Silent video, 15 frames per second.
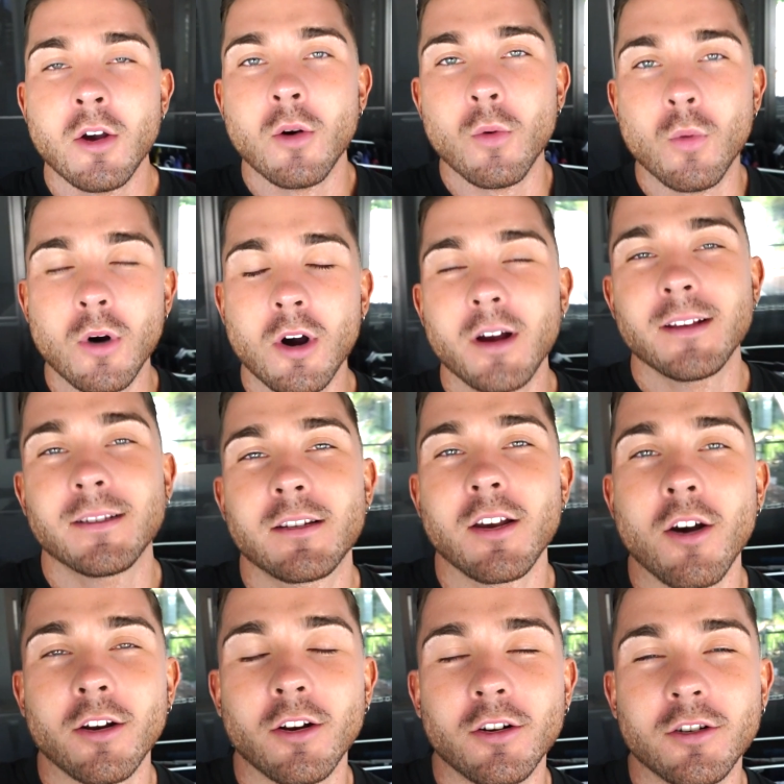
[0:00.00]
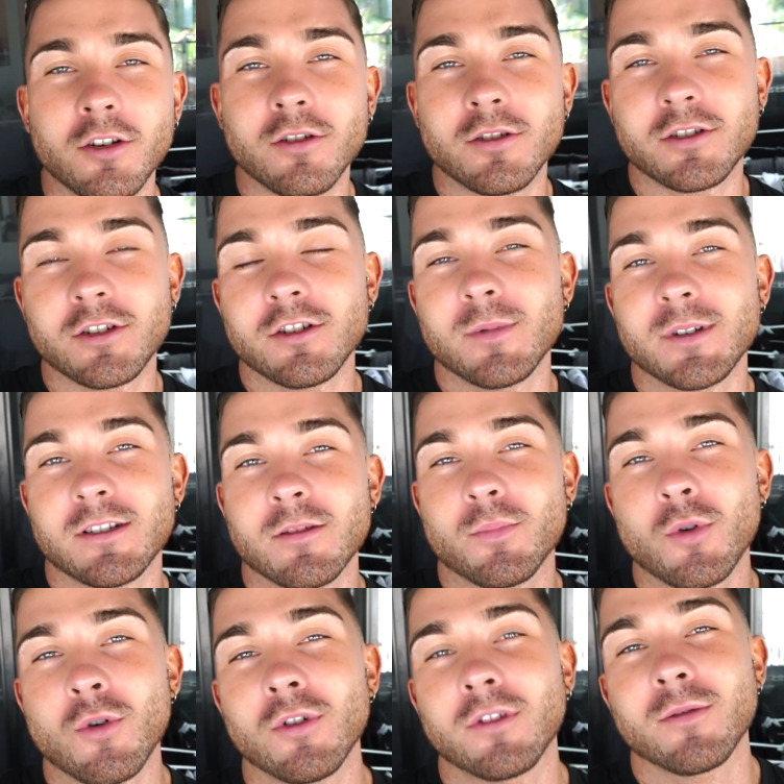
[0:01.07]
What is going on YouTube? It's the
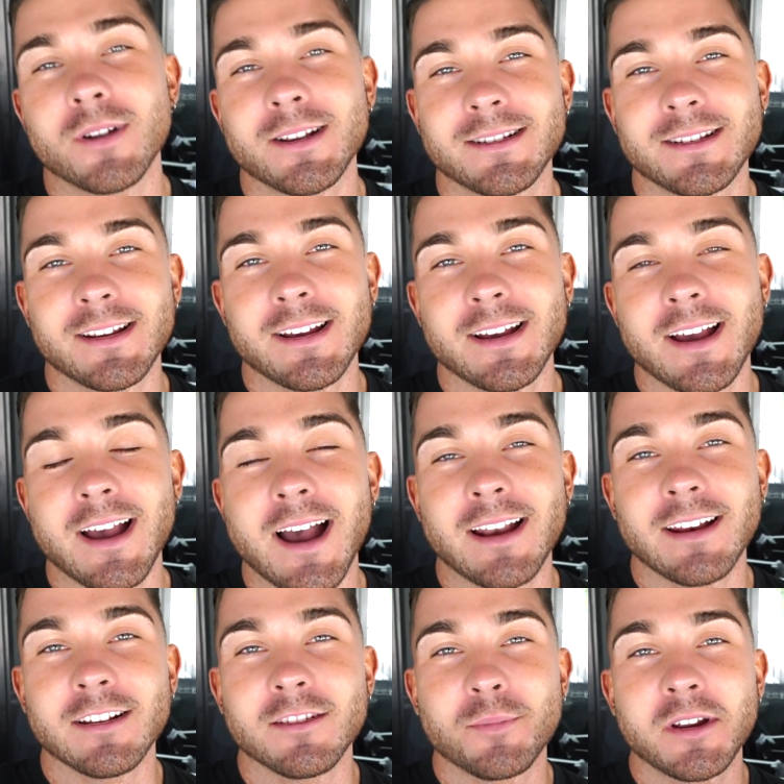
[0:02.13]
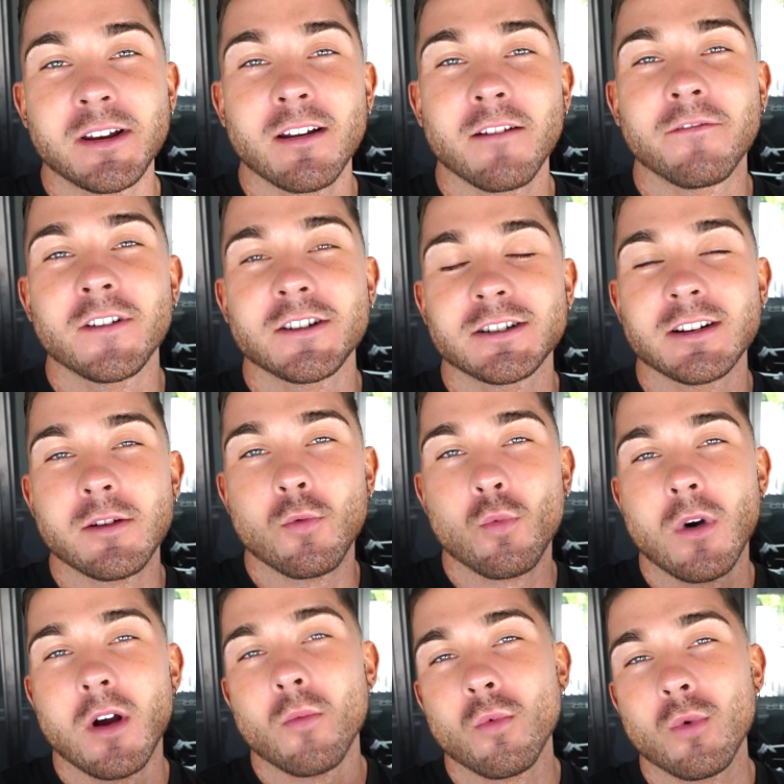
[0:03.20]
Ball Twins here, and it's been officially
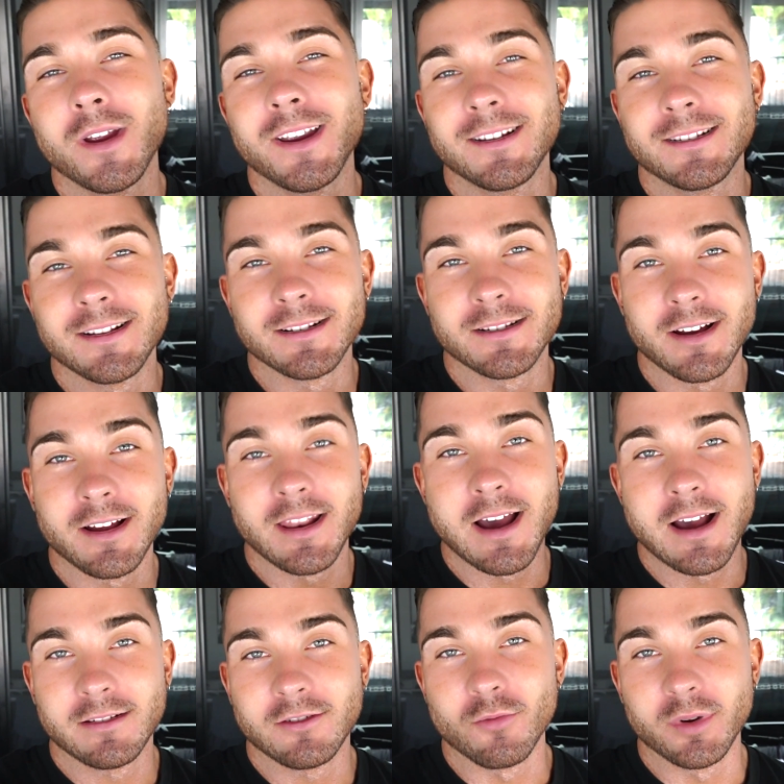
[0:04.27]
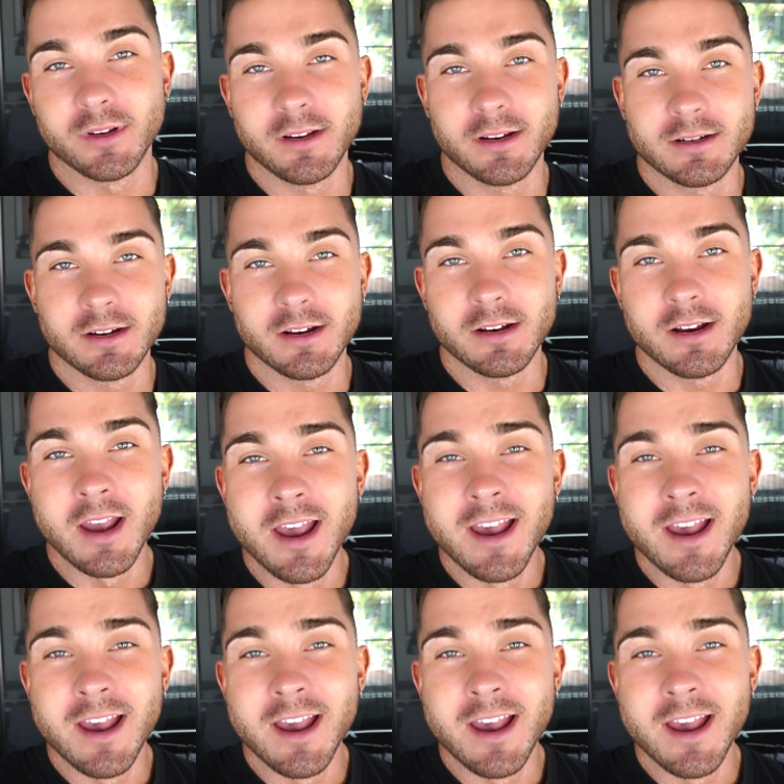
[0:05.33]
1 week since our last competition.